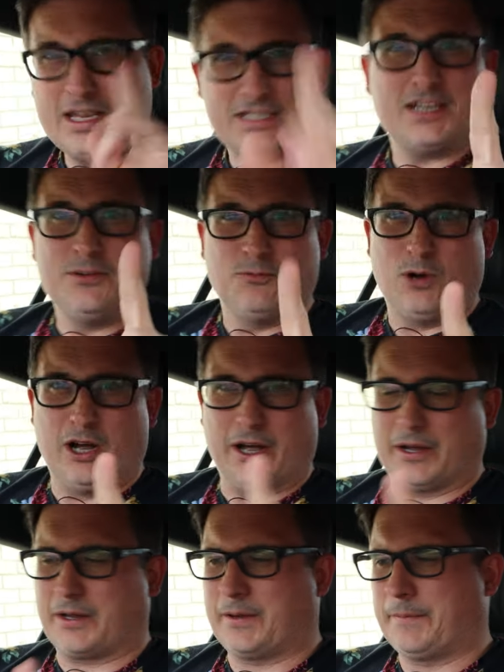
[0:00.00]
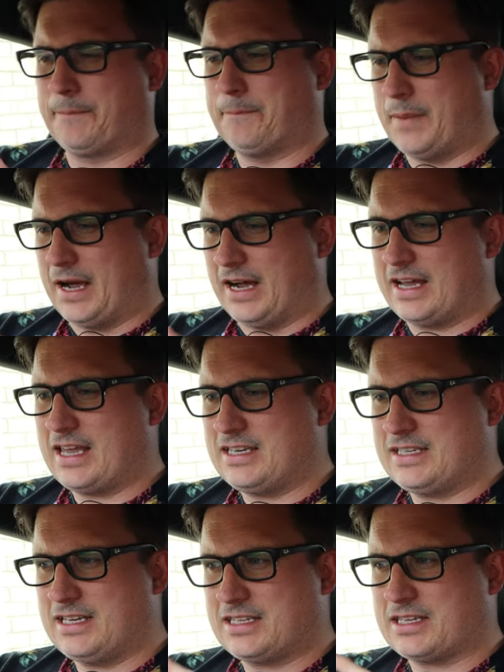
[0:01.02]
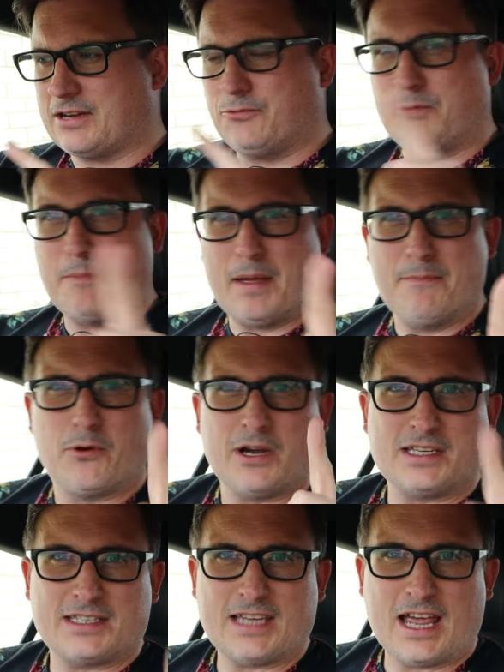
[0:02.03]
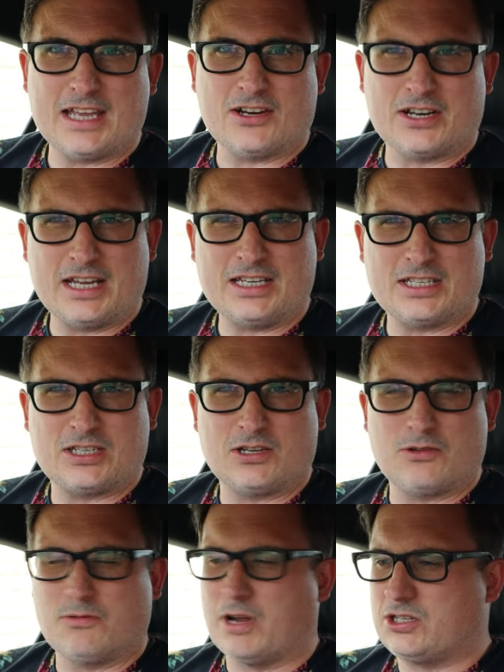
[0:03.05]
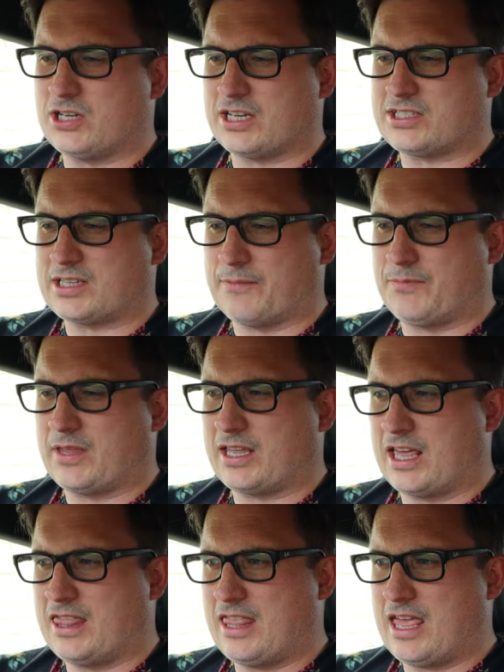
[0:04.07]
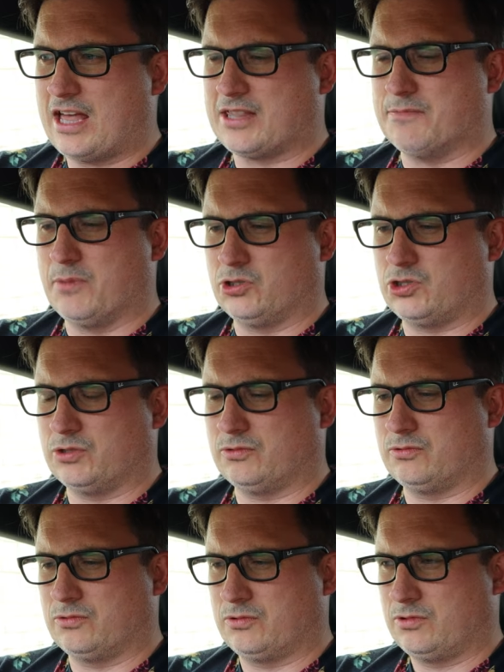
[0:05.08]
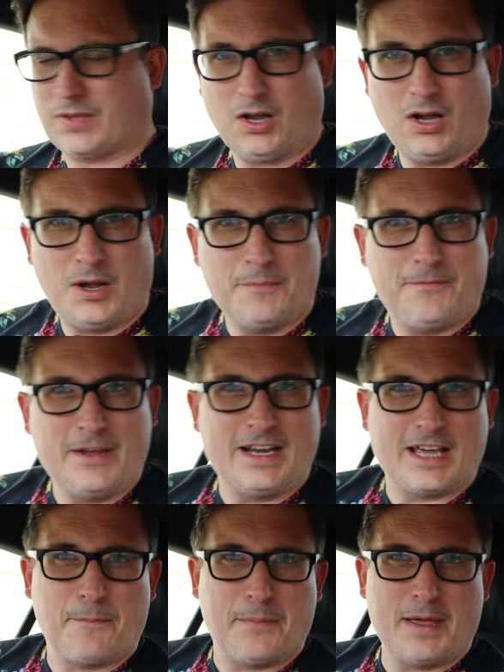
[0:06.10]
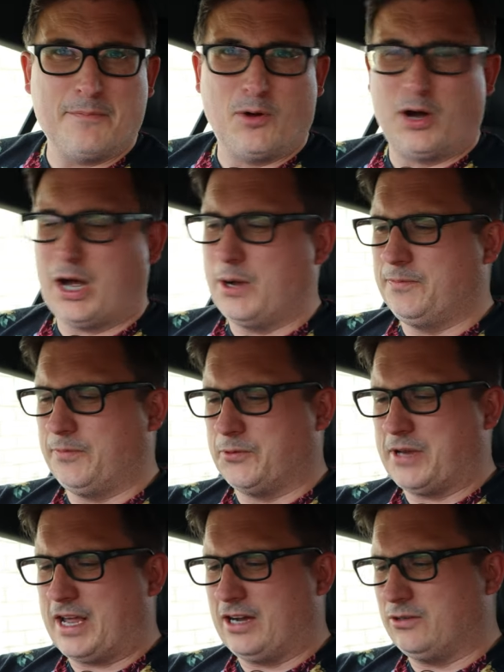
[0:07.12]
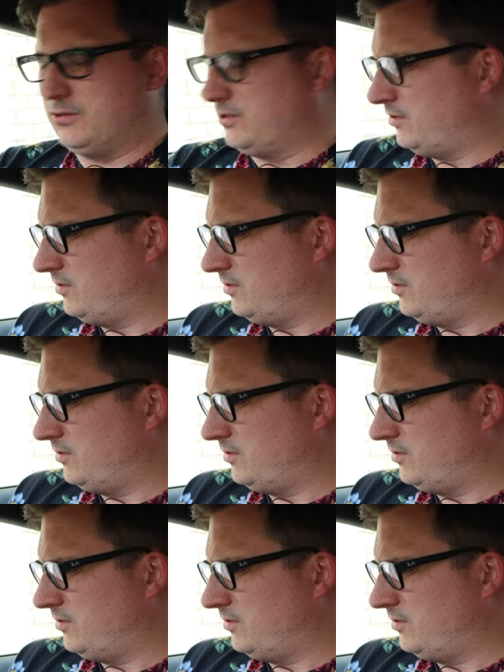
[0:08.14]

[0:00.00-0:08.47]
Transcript: it didn't work, but it did, remember it said I needed to adjust something in the other module. Oh, I'm feeling a bit more hopeful now.